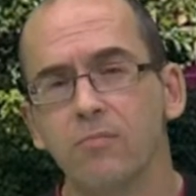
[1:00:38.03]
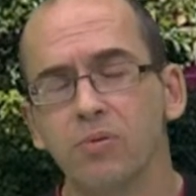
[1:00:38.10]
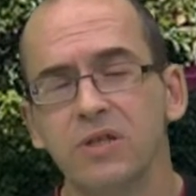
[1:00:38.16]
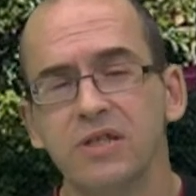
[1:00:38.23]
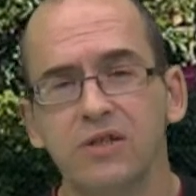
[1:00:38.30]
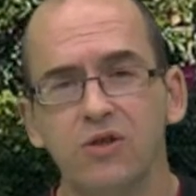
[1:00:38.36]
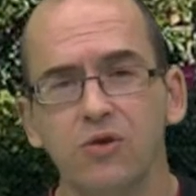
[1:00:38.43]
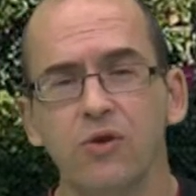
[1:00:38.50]

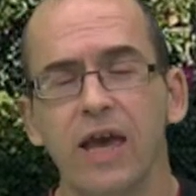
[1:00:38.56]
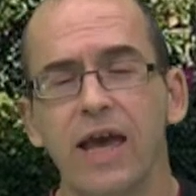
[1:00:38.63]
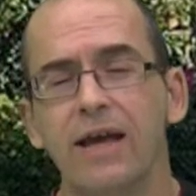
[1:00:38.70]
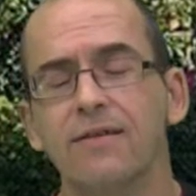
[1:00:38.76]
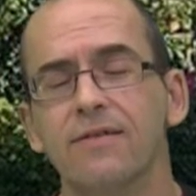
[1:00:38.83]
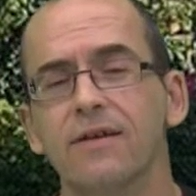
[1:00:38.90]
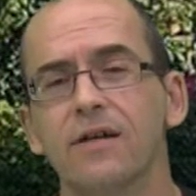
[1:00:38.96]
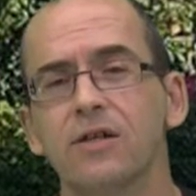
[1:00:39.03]
Please do get
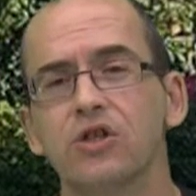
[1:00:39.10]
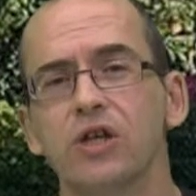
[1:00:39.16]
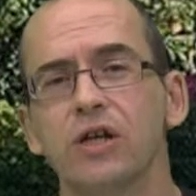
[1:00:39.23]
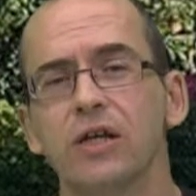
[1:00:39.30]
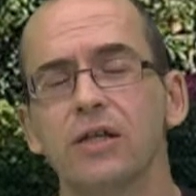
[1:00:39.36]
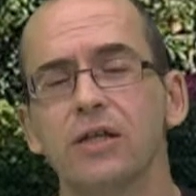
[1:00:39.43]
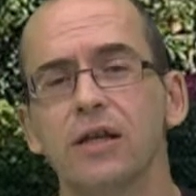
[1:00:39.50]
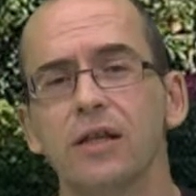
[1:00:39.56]
in touch
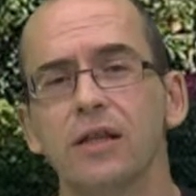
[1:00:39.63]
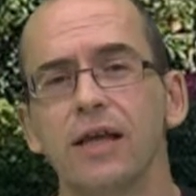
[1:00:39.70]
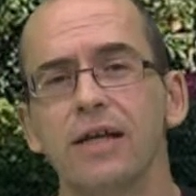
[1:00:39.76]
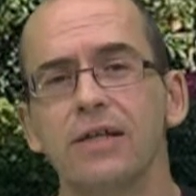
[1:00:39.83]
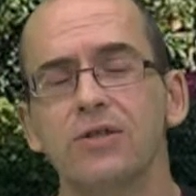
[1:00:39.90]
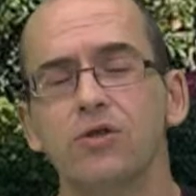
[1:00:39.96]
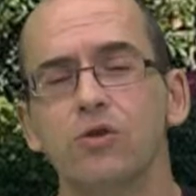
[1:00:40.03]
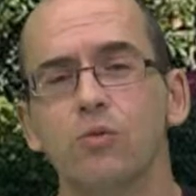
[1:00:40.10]
and let
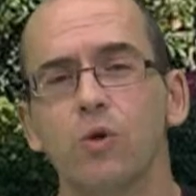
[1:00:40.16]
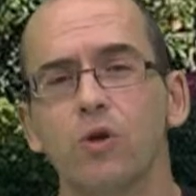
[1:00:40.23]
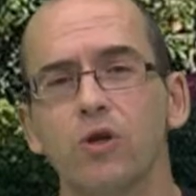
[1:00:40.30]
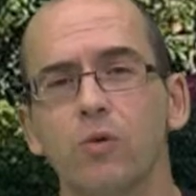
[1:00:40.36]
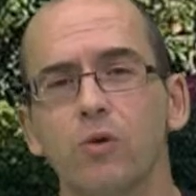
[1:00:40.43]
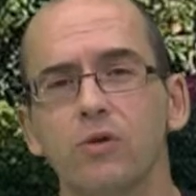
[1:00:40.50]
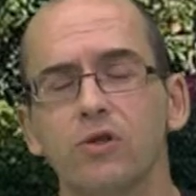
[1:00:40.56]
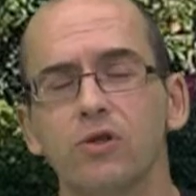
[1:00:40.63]
us know what
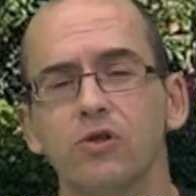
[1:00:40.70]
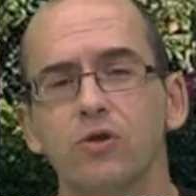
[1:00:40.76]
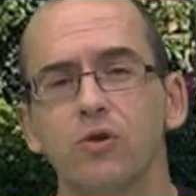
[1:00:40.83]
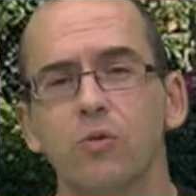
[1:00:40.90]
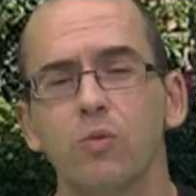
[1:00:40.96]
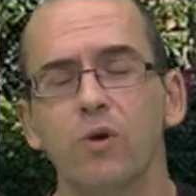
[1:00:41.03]
you want to do.